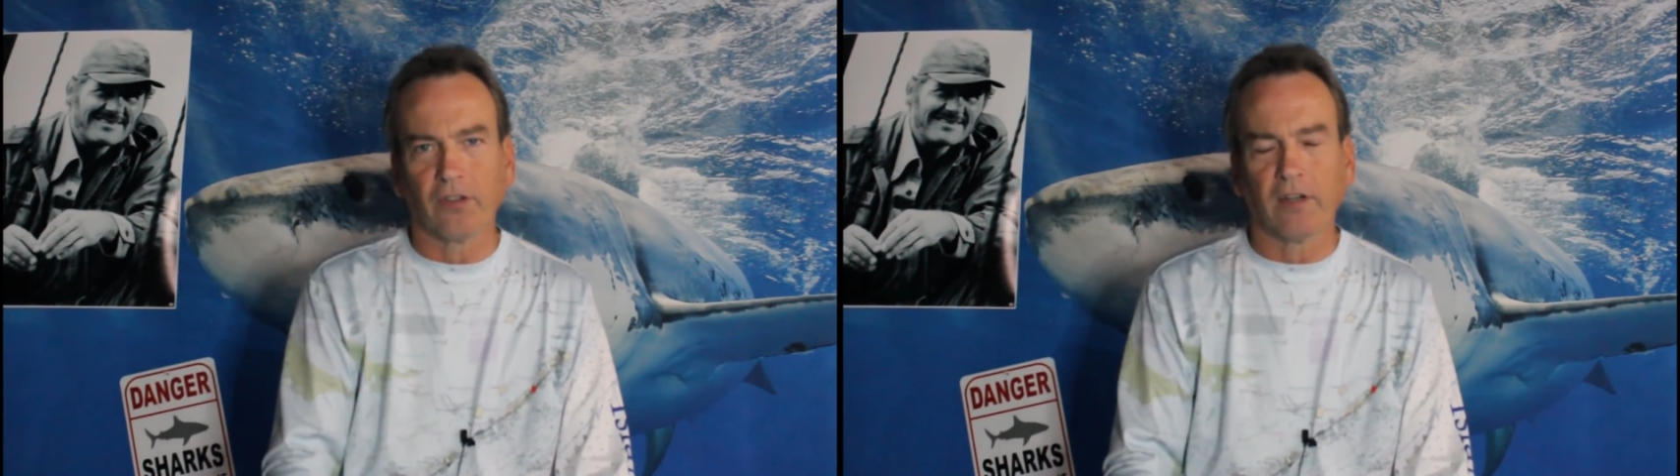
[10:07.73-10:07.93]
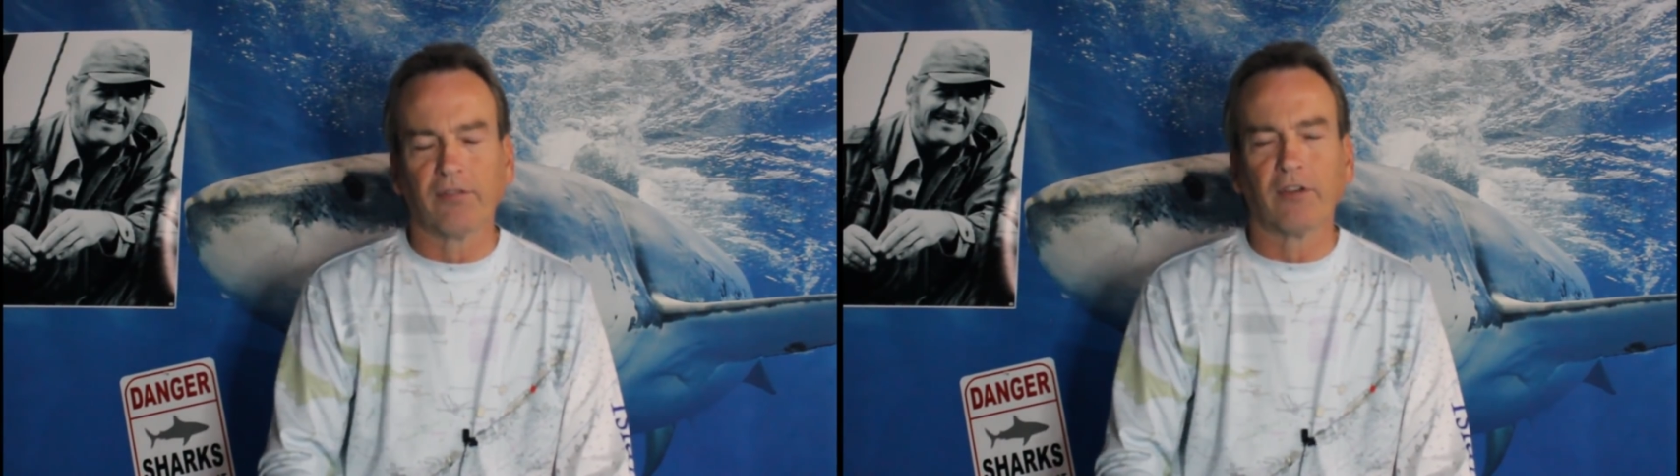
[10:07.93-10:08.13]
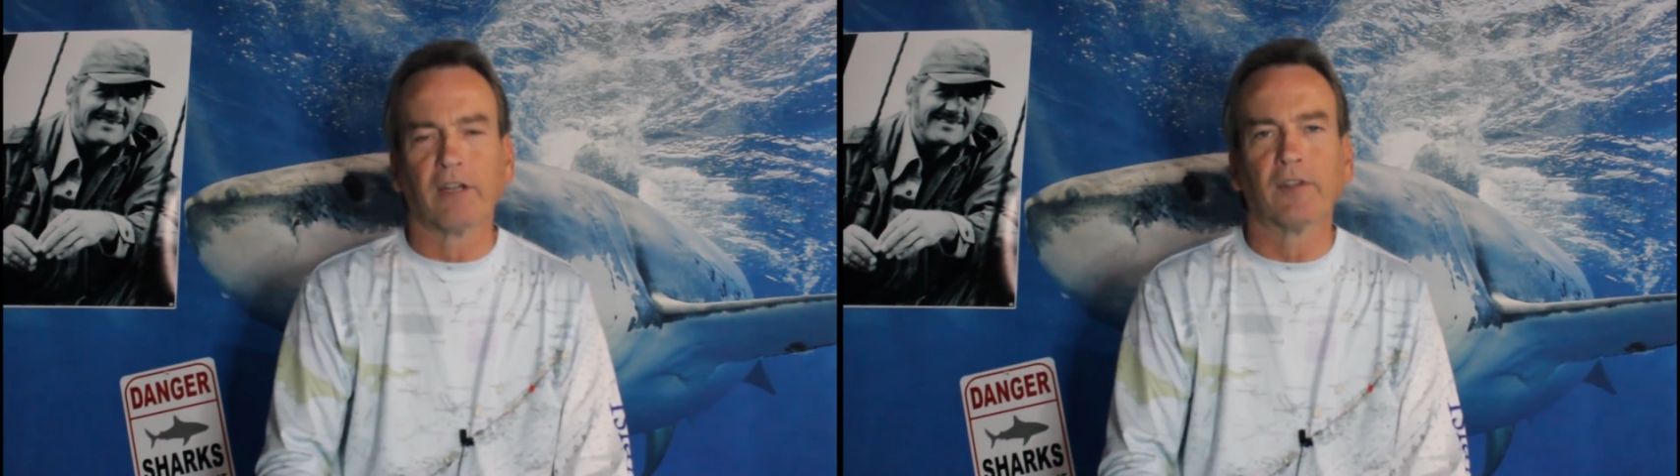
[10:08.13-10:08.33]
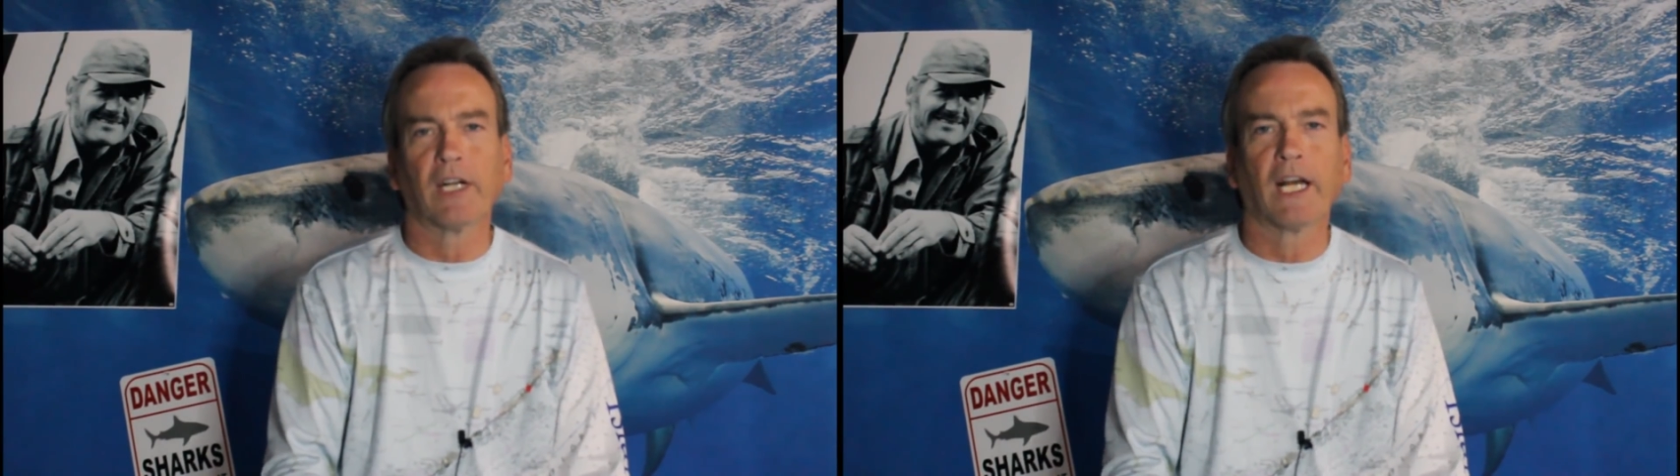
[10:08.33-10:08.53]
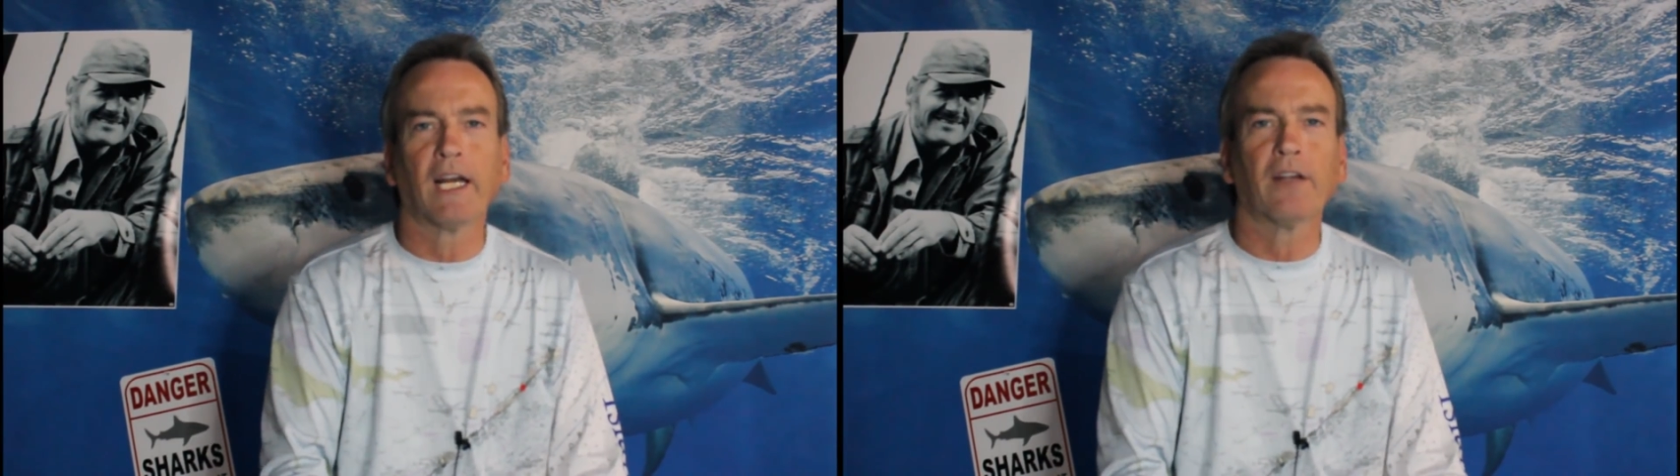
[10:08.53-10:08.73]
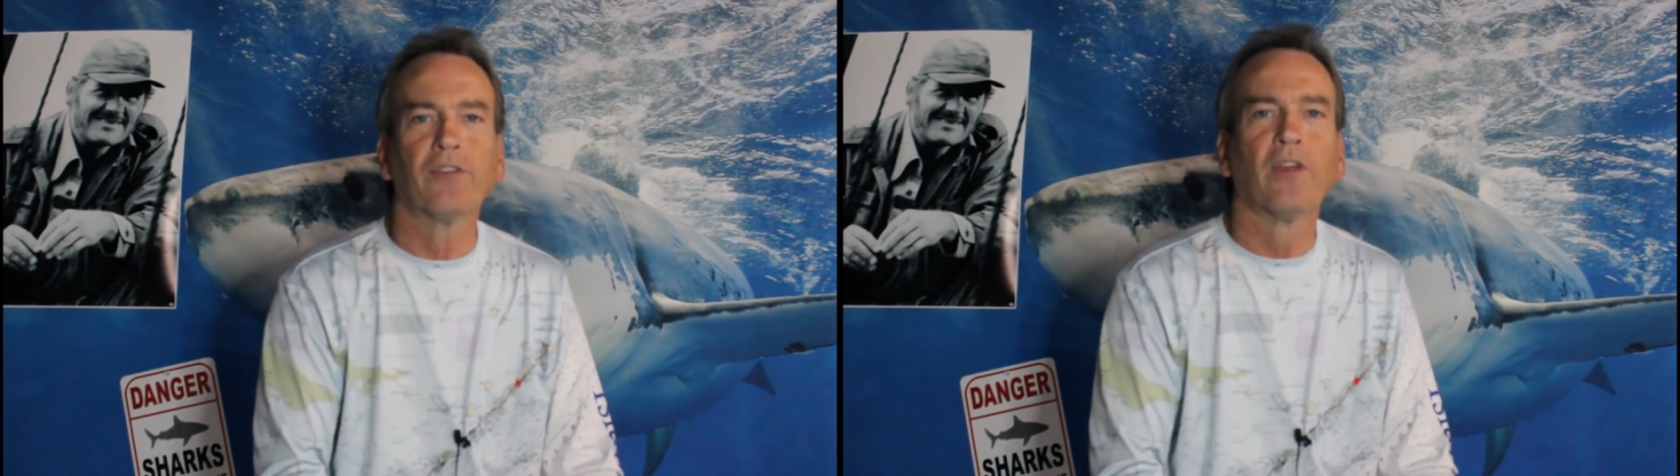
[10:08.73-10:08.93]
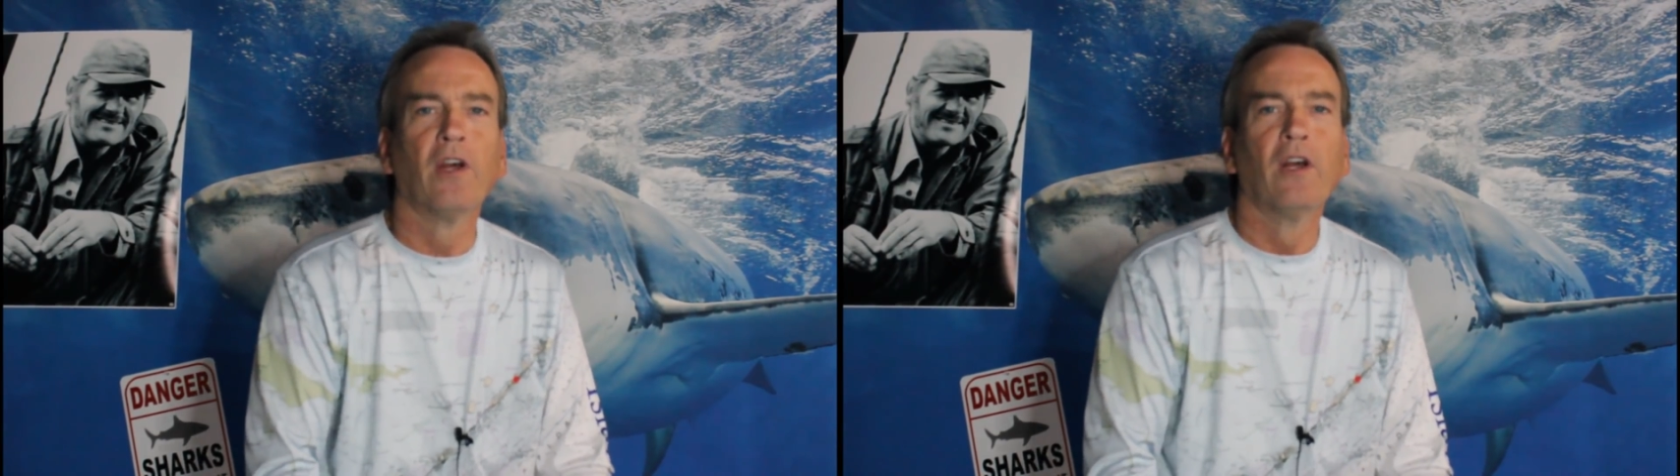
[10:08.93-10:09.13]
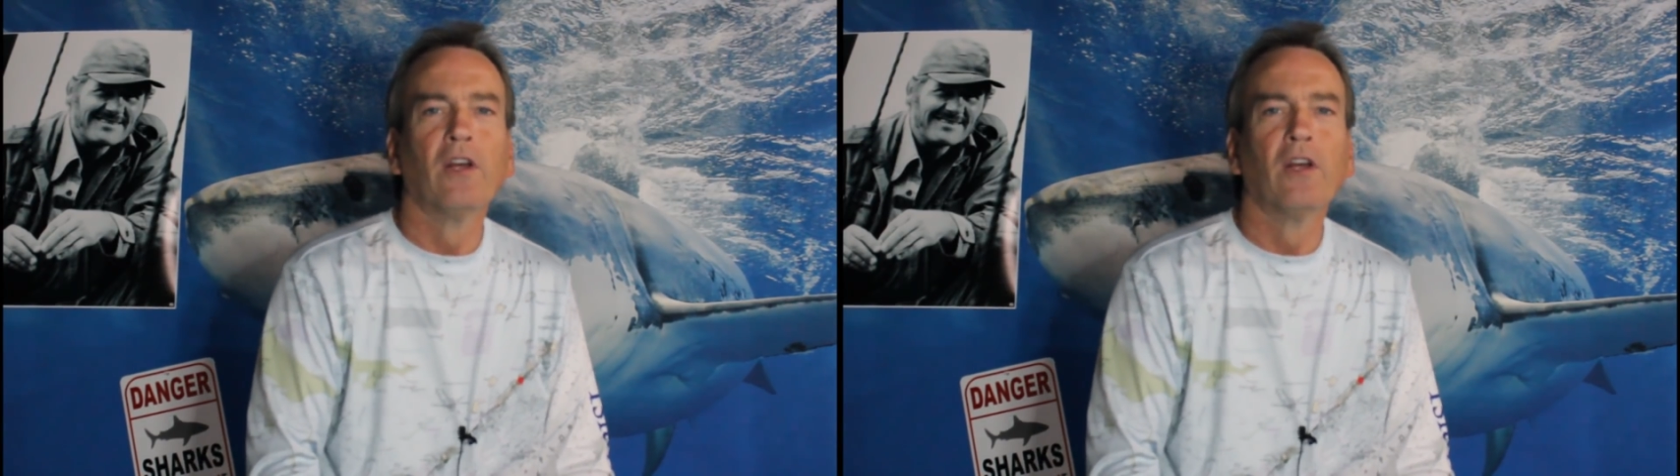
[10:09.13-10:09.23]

off whatever it has.